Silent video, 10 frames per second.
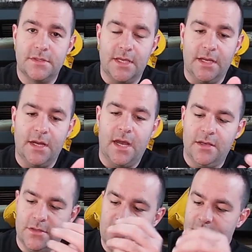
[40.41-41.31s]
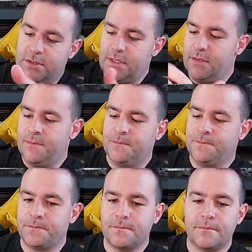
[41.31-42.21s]
It's like a cotton jersey
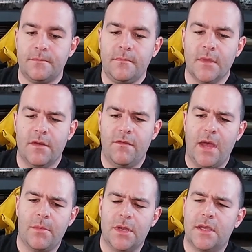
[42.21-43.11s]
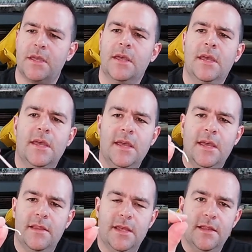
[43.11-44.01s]
fabric.
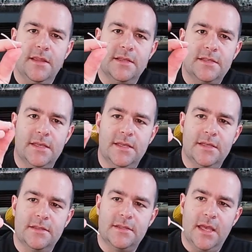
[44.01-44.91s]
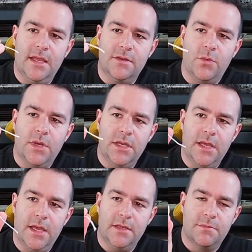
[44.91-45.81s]
And then this is a 20
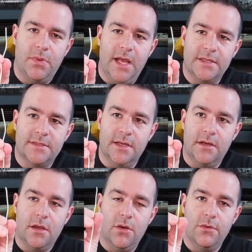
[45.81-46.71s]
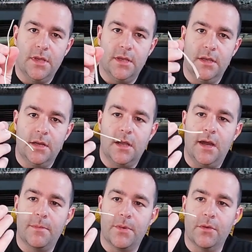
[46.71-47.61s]
gauge plastic coated
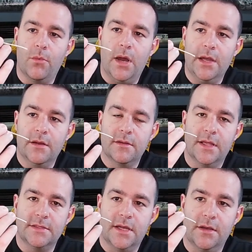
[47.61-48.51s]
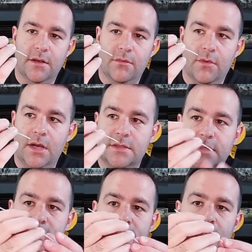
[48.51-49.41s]
copper wire that's not going to
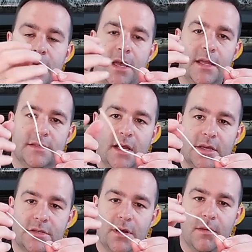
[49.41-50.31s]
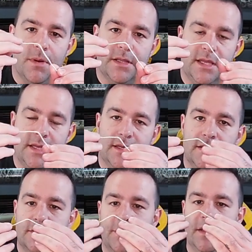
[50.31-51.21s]
rust. It's not sharp on the
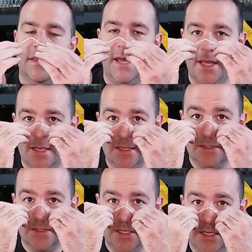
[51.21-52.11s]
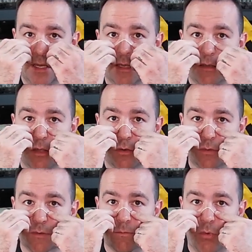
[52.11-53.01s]
ends, but that is the
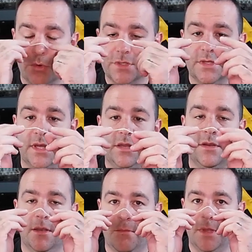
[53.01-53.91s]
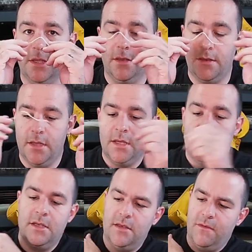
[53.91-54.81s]
nose portion that you can bend
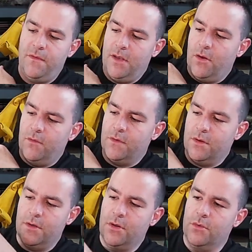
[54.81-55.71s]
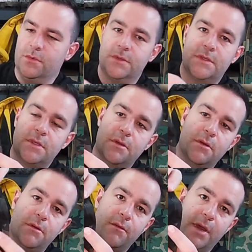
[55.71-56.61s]
to fit over your nose
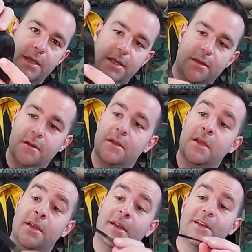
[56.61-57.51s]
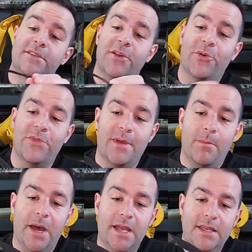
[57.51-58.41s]
right here. So the
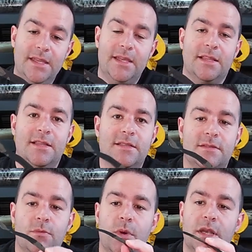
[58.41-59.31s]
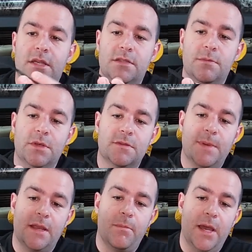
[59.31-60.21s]
binding, this is 1-inch
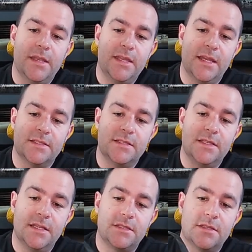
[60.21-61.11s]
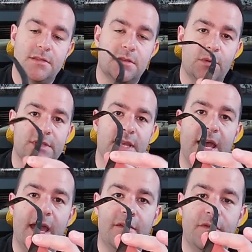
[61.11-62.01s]
mil-spec binding. It's stitched so it's a
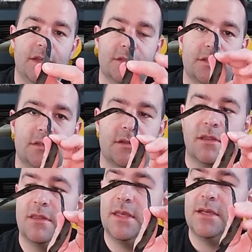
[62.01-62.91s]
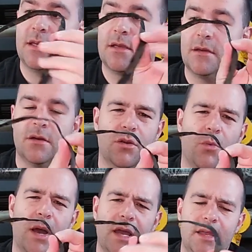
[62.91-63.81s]
1/2 inch thick or
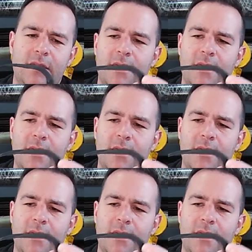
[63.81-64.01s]
wide.